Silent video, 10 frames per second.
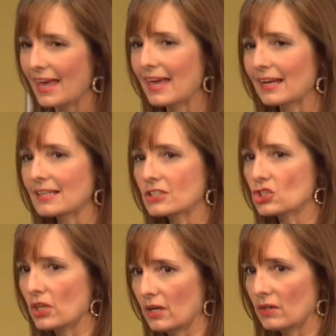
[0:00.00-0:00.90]
And I
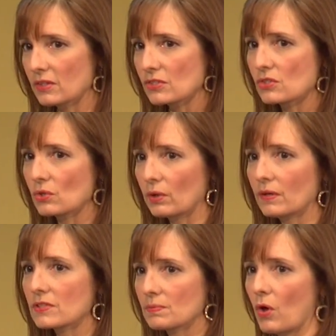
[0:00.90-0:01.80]
share this story
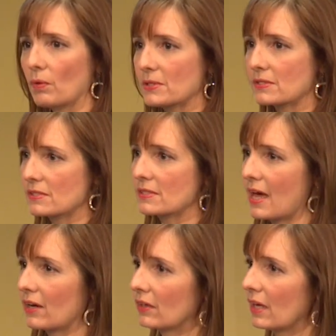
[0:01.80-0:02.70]
of Small Business
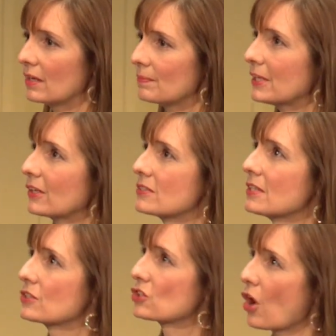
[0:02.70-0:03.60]
Saturday because
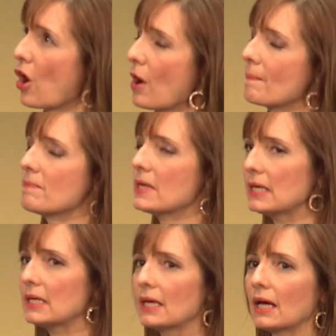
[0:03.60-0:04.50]
it taught
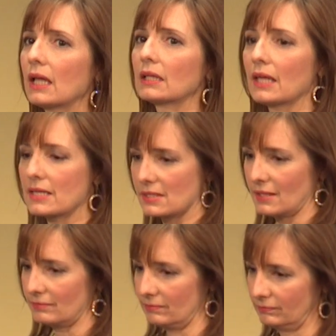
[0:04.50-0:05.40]
me a
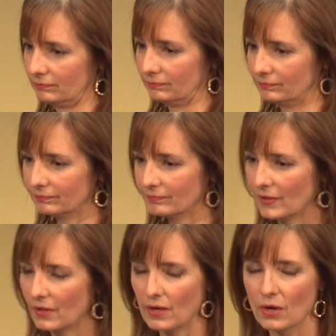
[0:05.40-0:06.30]
lesson.
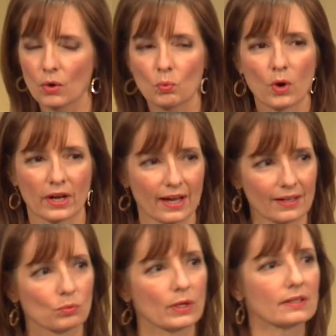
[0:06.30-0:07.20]
What
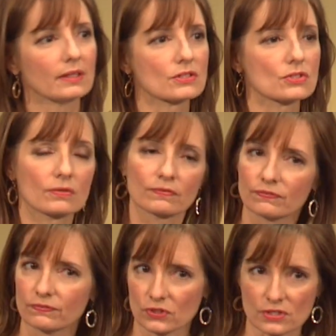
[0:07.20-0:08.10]
I witnessed
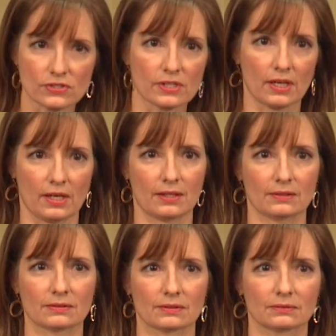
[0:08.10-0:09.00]

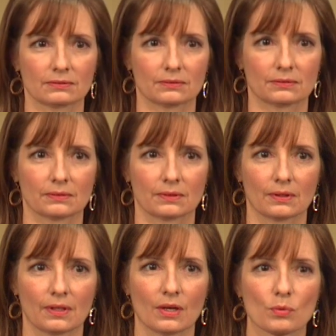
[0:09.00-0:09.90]
firsthand
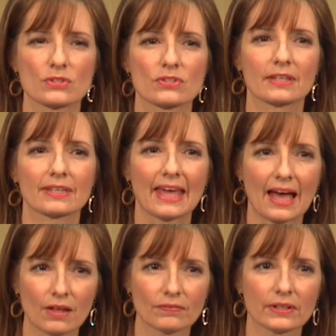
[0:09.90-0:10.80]
was the
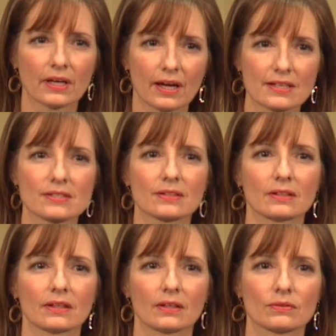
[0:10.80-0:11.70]

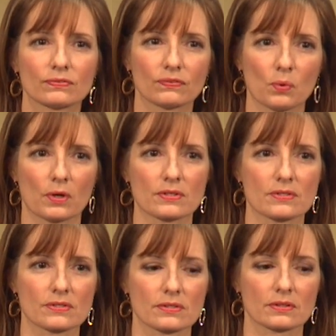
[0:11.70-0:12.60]
galvanizing
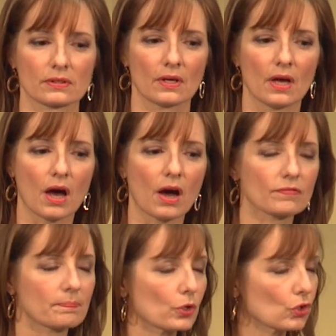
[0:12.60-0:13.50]
force of
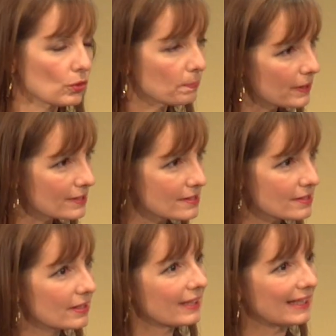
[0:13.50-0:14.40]
purpose